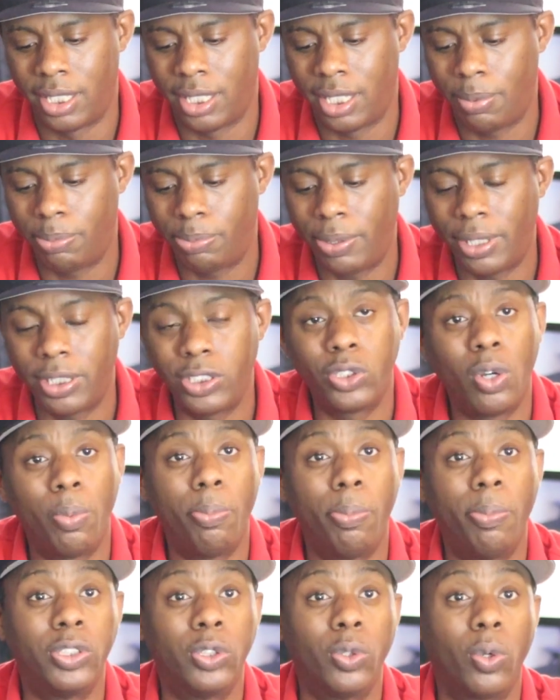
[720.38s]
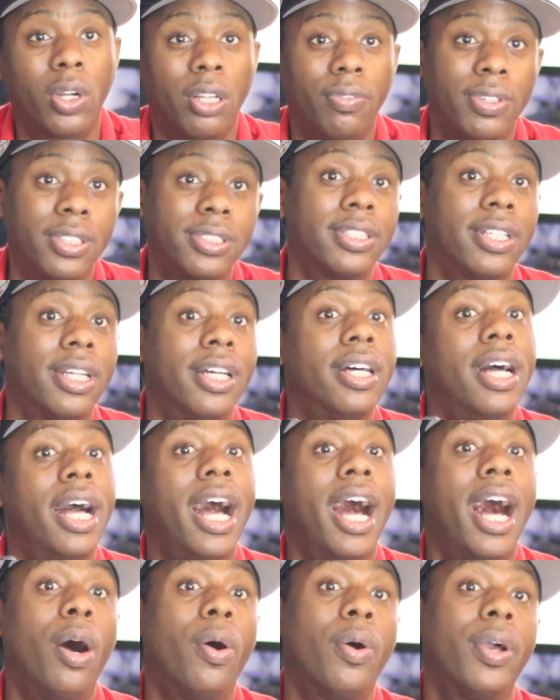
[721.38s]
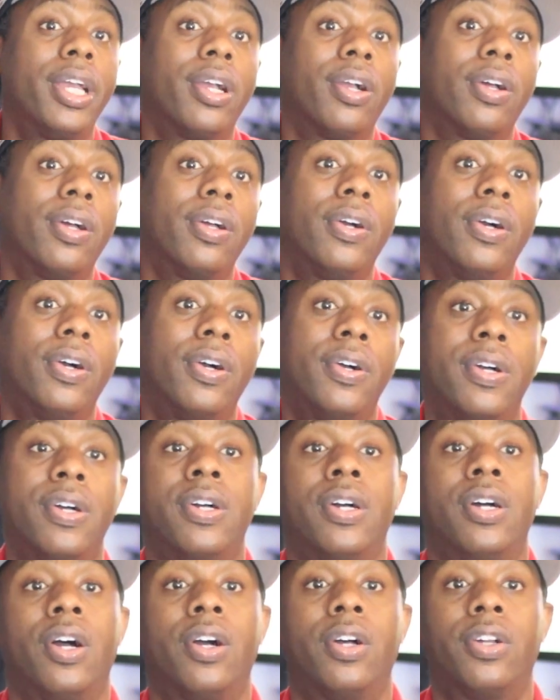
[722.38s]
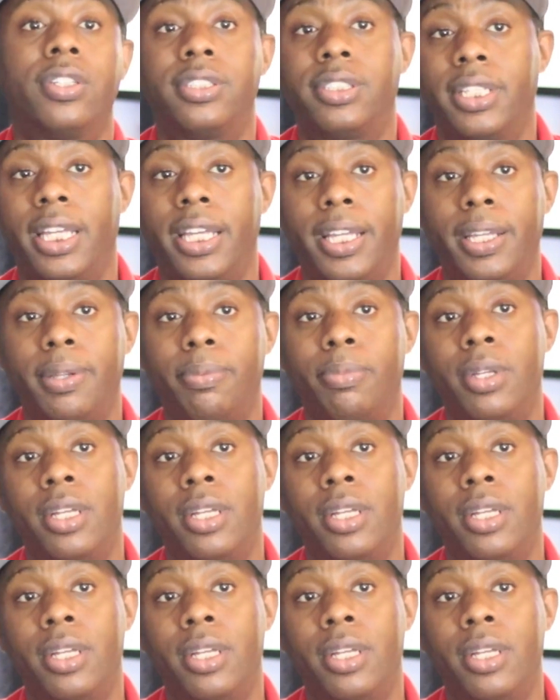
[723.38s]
I'm pretty sure the majority of us out here are the same.